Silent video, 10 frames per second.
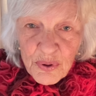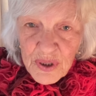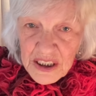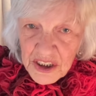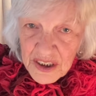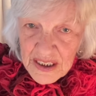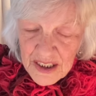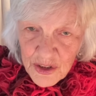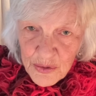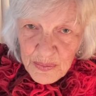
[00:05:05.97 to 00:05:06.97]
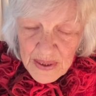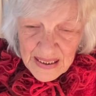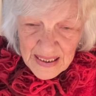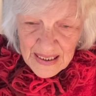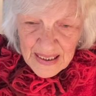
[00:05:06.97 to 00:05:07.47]
precious to
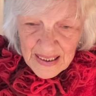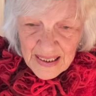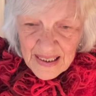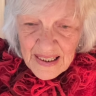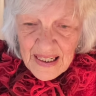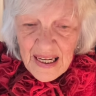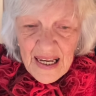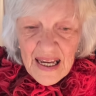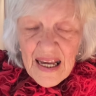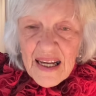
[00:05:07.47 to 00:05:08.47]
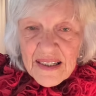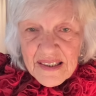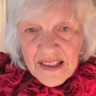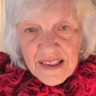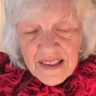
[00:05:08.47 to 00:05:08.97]
me
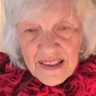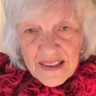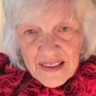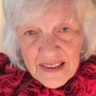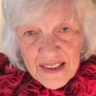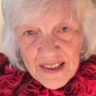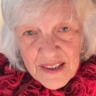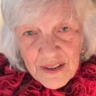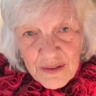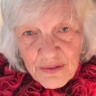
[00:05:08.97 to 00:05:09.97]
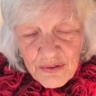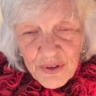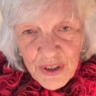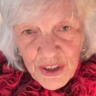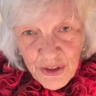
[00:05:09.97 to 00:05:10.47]
as it is
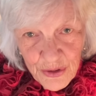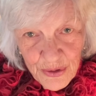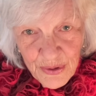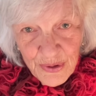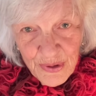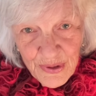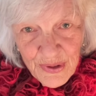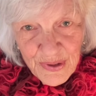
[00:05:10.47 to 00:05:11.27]
for you.